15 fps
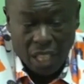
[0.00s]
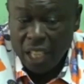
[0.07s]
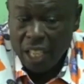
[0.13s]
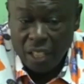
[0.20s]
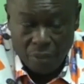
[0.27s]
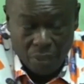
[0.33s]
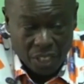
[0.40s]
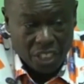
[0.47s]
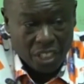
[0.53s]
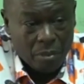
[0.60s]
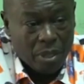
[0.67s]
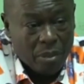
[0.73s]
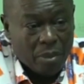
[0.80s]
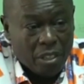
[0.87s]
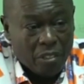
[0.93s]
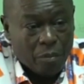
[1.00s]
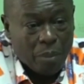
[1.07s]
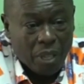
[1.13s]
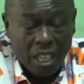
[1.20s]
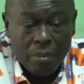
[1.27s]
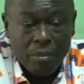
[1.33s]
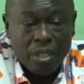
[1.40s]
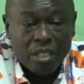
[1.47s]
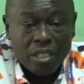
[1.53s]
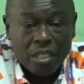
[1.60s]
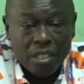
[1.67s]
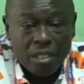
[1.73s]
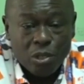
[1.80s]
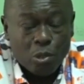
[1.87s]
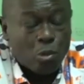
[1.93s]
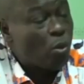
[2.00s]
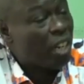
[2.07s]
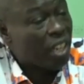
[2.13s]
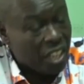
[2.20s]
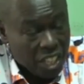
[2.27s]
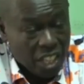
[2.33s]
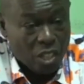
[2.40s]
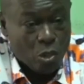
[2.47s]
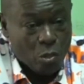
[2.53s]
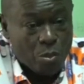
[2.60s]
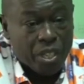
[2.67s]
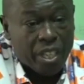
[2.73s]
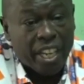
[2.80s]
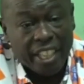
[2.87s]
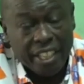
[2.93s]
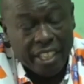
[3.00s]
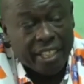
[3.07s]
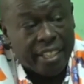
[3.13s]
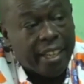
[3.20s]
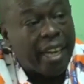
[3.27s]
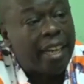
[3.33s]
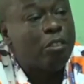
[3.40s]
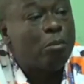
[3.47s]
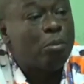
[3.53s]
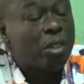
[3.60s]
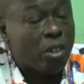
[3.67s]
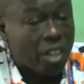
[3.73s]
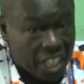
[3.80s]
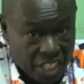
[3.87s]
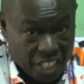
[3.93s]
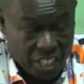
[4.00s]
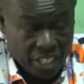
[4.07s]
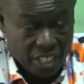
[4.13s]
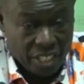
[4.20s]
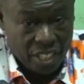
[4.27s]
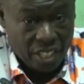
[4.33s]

I have asked a member of parliament to agree to be guided and to be corrected.